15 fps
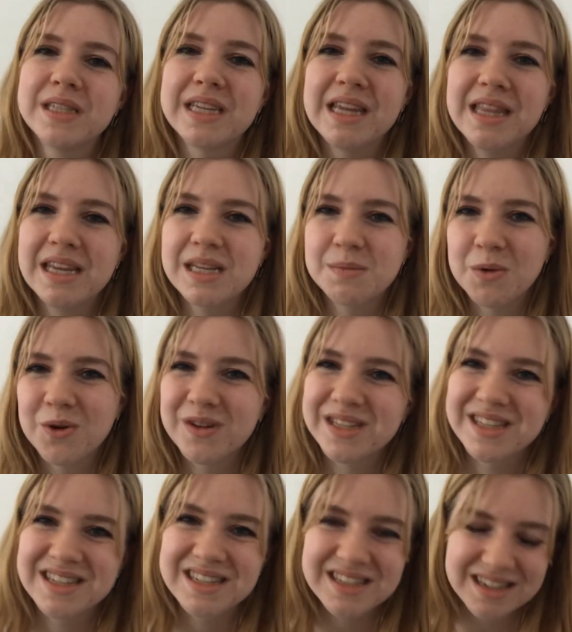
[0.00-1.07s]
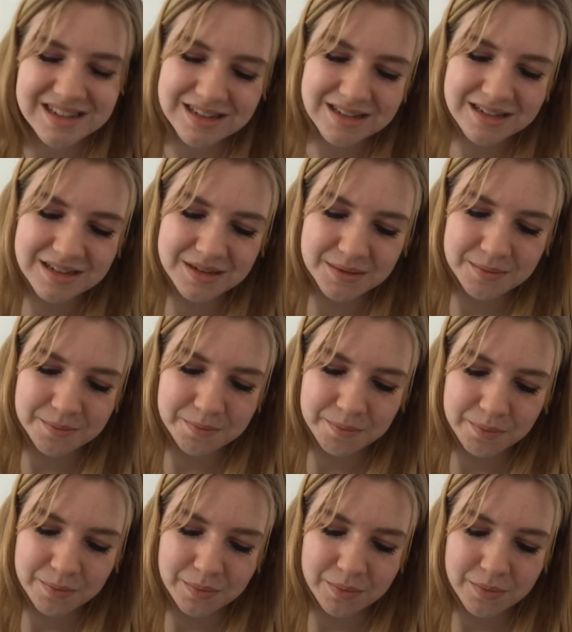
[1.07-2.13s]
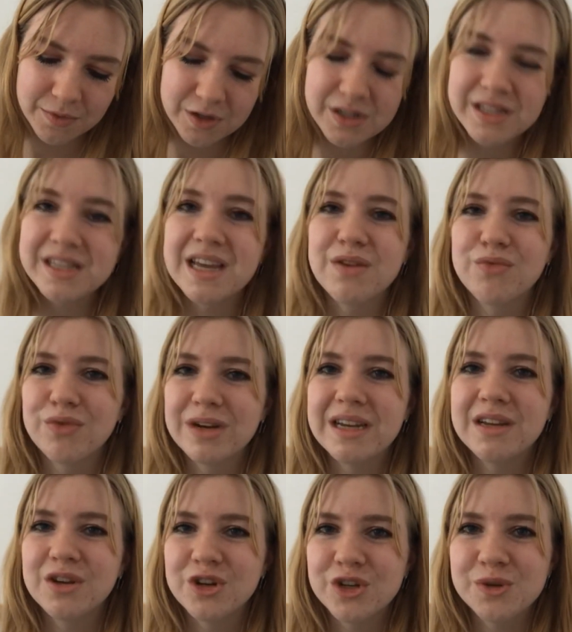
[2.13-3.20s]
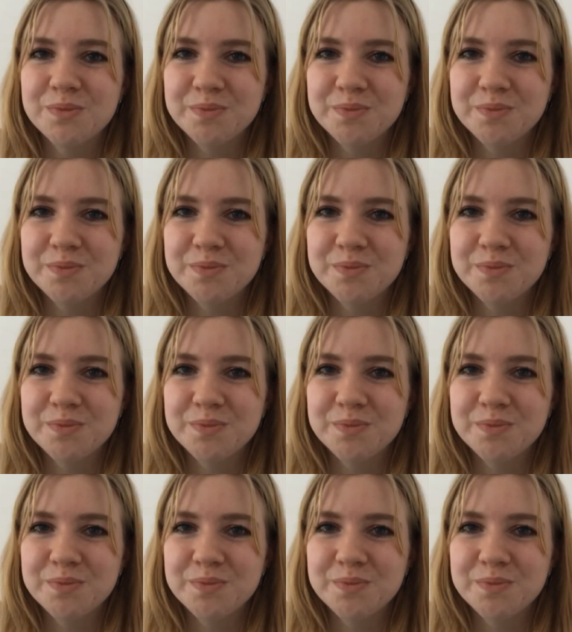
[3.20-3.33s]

in these boxes because they're really good.